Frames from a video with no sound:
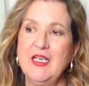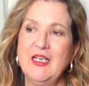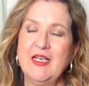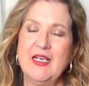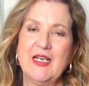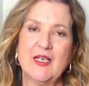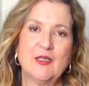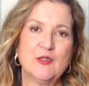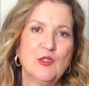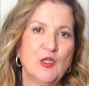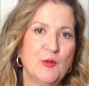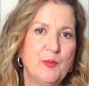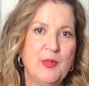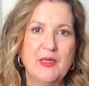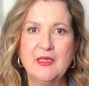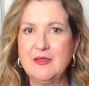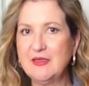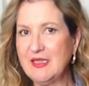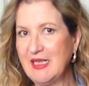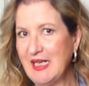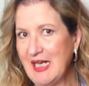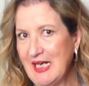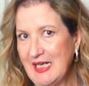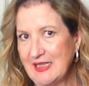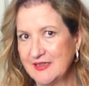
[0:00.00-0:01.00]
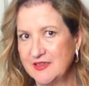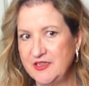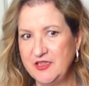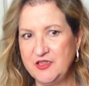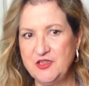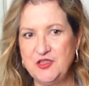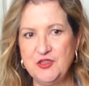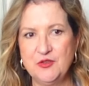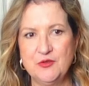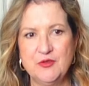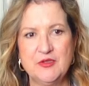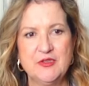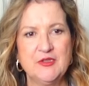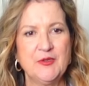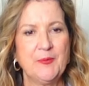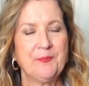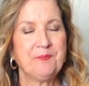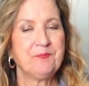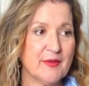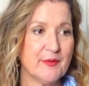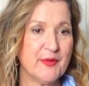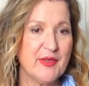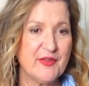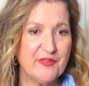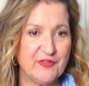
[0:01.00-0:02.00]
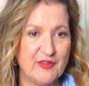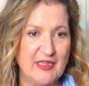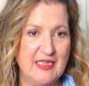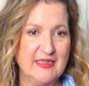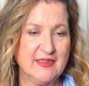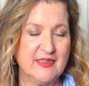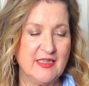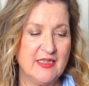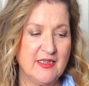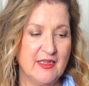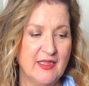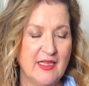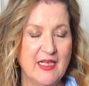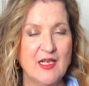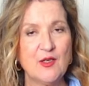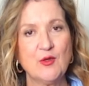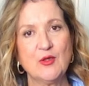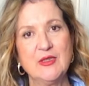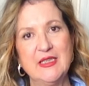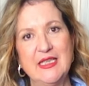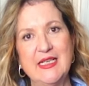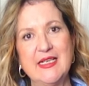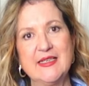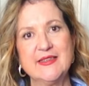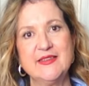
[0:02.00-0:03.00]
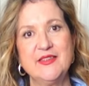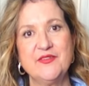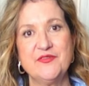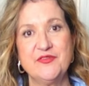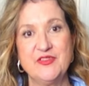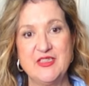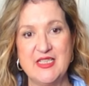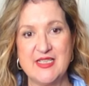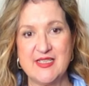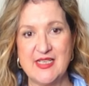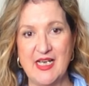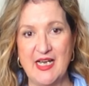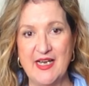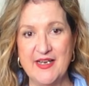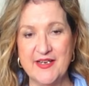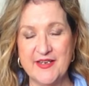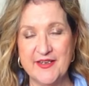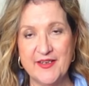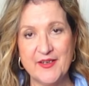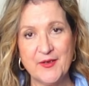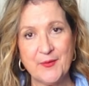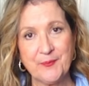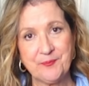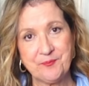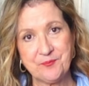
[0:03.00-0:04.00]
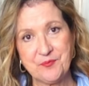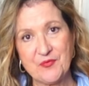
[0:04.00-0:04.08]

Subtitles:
a global attitude, reflecting a collective desire